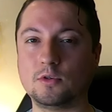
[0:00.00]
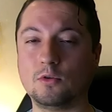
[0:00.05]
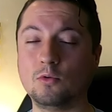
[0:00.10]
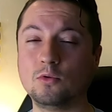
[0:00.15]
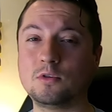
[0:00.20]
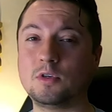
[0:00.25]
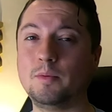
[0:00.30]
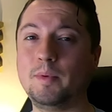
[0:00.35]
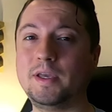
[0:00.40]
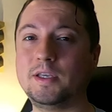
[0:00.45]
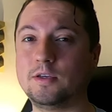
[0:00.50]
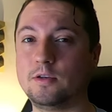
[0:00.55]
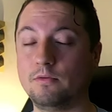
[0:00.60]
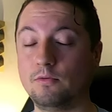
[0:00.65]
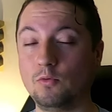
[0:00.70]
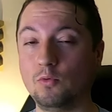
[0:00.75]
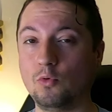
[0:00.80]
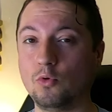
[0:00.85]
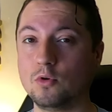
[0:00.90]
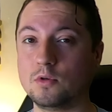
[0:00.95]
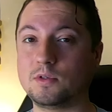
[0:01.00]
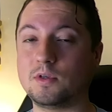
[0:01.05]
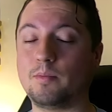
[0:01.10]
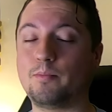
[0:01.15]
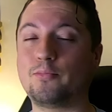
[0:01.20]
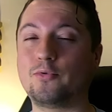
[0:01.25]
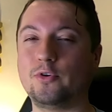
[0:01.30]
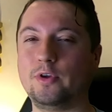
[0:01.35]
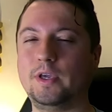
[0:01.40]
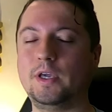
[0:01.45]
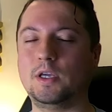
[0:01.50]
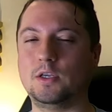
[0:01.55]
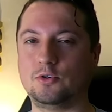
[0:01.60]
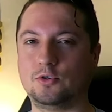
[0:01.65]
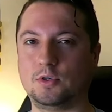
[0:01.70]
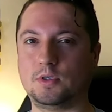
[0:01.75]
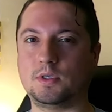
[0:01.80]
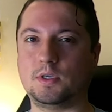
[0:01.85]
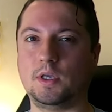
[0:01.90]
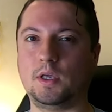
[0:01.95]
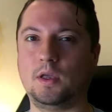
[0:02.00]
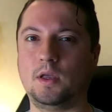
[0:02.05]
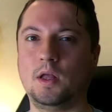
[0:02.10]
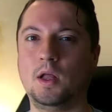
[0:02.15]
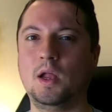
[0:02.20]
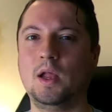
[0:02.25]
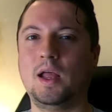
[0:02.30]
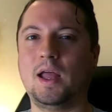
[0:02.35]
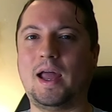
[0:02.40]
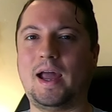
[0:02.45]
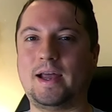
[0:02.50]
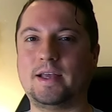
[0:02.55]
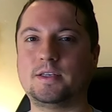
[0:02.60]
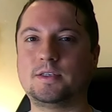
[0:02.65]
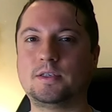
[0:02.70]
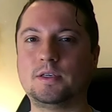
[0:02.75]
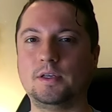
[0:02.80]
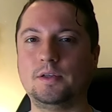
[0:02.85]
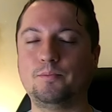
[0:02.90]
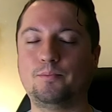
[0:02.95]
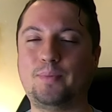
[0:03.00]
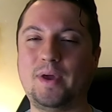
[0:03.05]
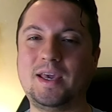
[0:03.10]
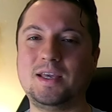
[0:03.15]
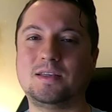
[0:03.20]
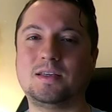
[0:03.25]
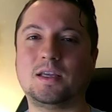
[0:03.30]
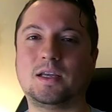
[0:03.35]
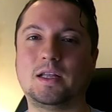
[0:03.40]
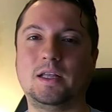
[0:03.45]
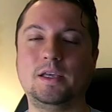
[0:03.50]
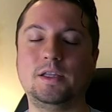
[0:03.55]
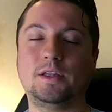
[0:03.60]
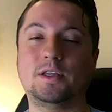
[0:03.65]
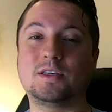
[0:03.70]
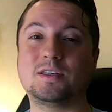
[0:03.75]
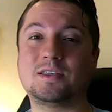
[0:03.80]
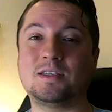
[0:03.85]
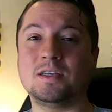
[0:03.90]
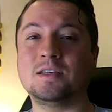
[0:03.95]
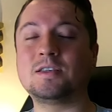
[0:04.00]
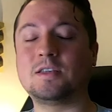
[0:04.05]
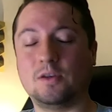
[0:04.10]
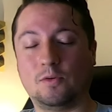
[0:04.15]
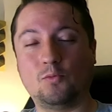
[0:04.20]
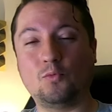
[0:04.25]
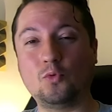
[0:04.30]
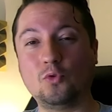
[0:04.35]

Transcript: Automated rewards are pretty interesting, as basically the system will